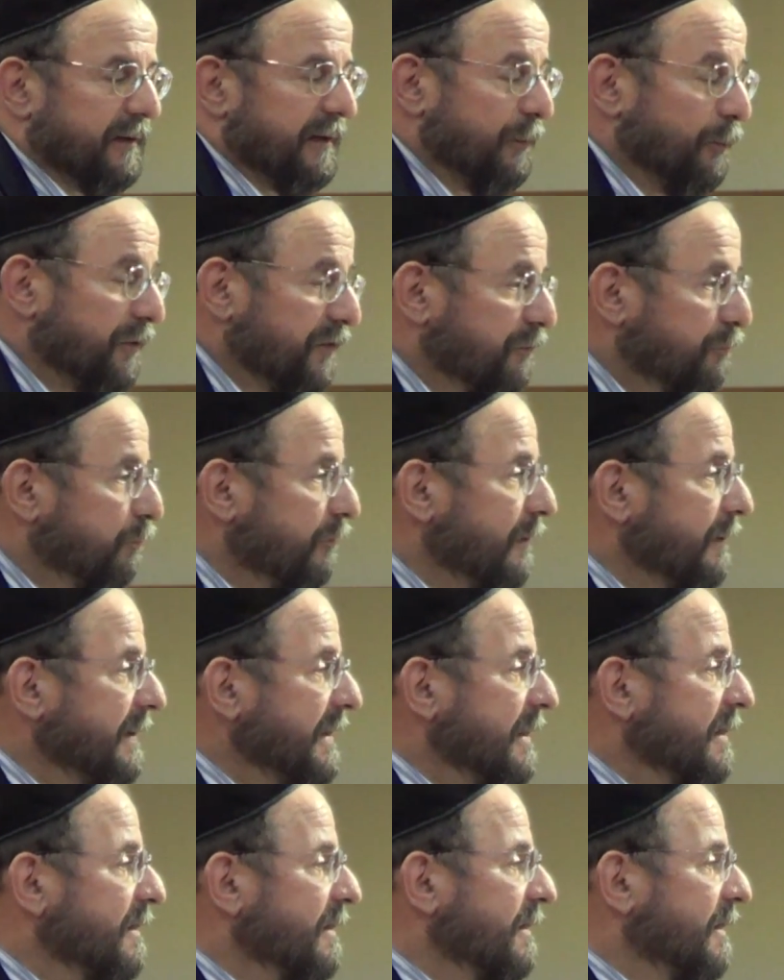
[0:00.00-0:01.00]
It was
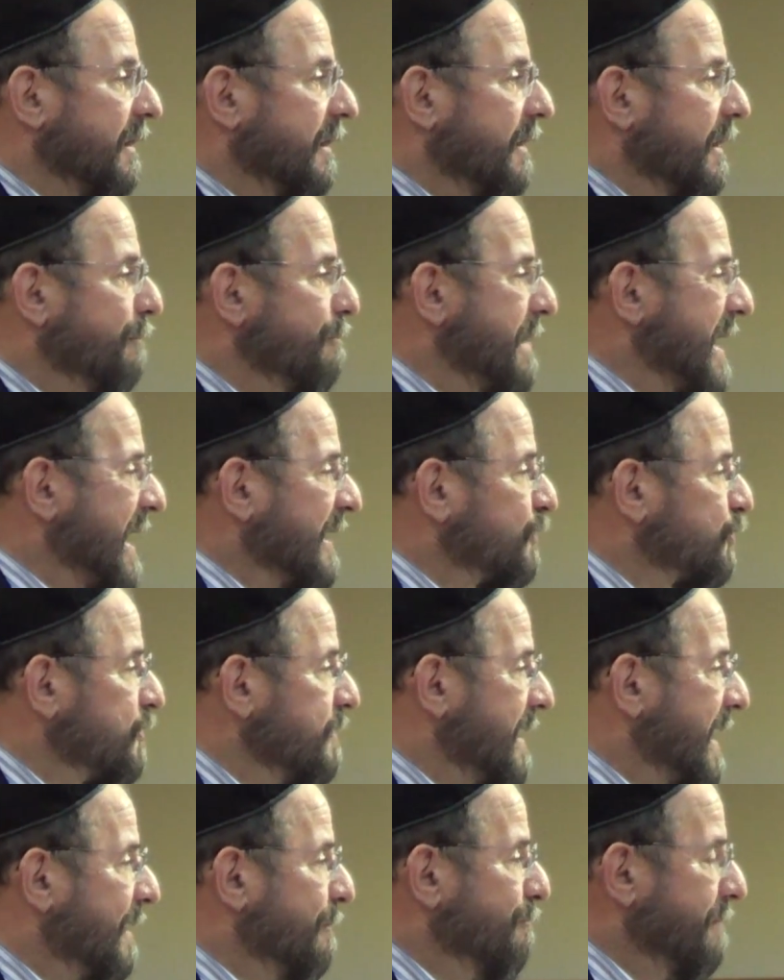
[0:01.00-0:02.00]
really a, a, match
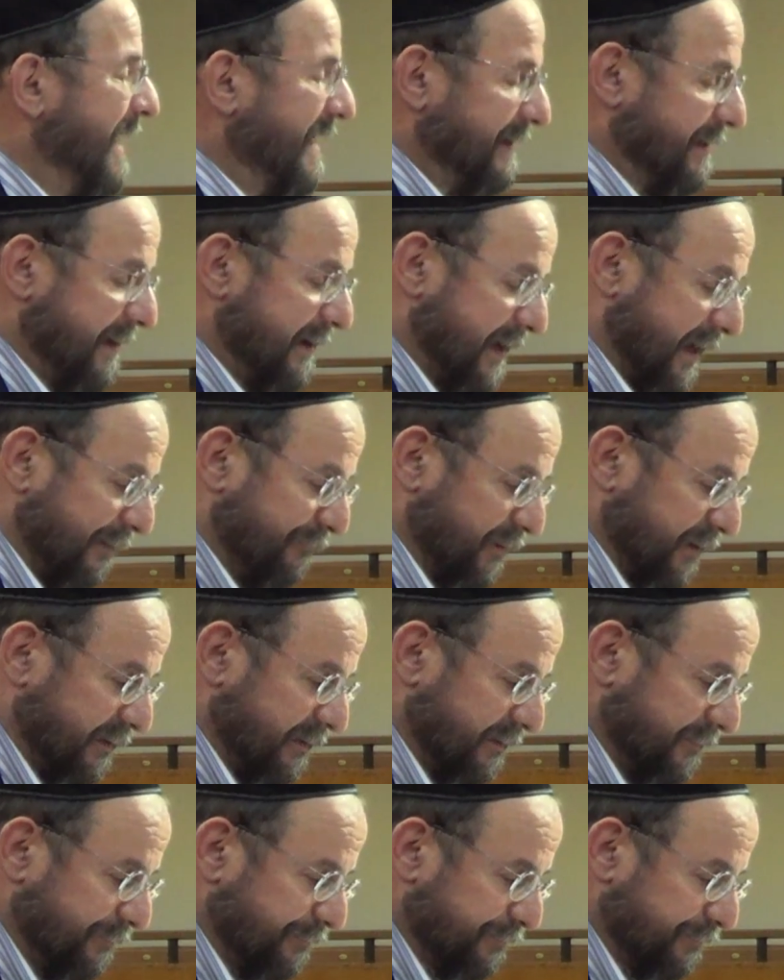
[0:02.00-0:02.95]
not made in heaven.